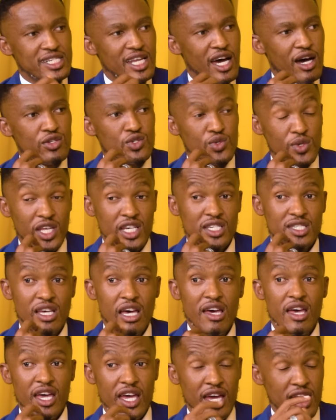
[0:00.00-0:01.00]
now to this
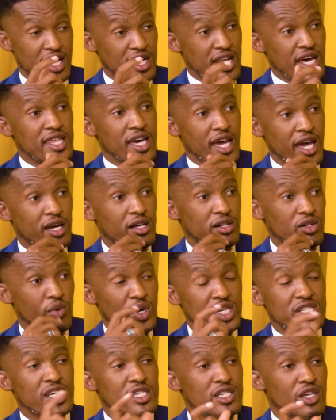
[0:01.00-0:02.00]
and another angle.
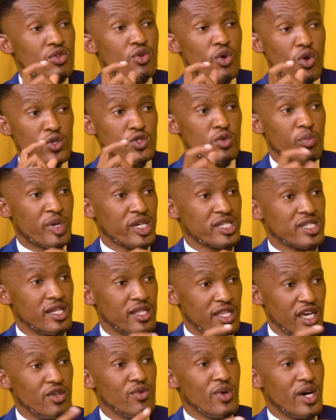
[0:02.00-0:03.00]
Wait until you go to prison,
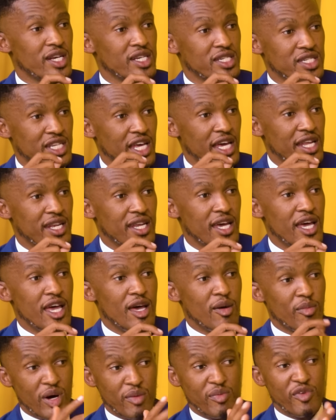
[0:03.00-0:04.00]
then you understand.
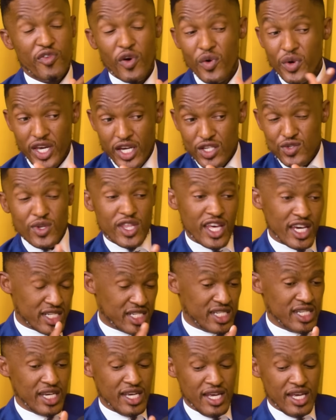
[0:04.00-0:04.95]
But before we get to that...